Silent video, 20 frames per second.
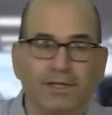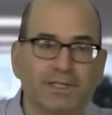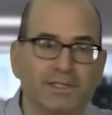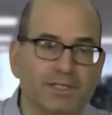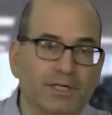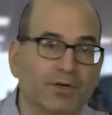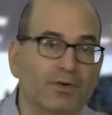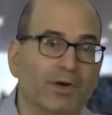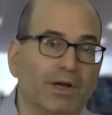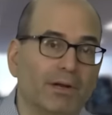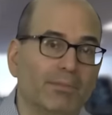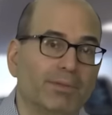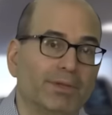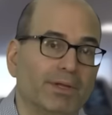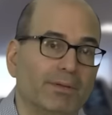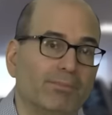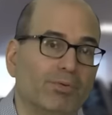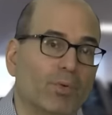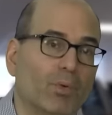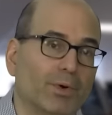is
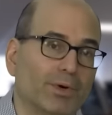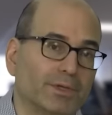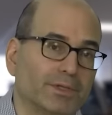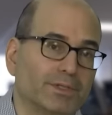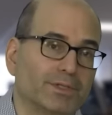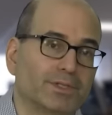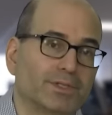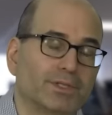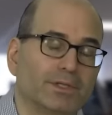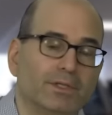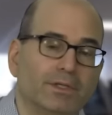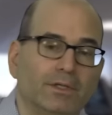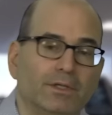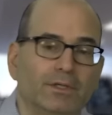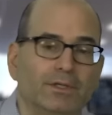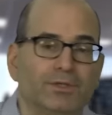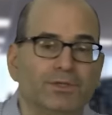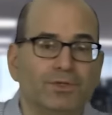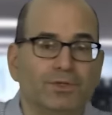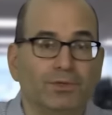incredibly important
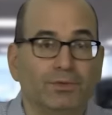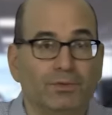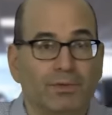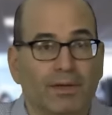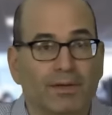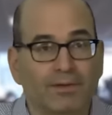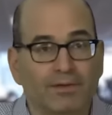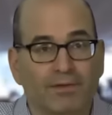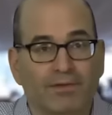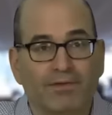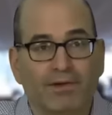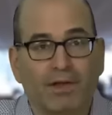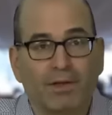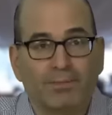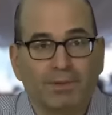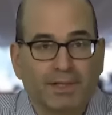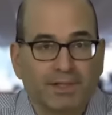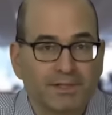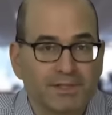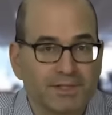to
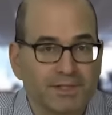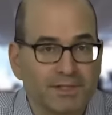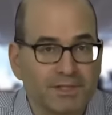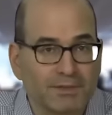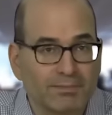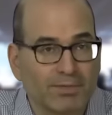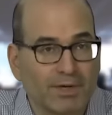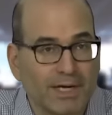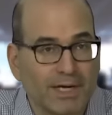developing consistent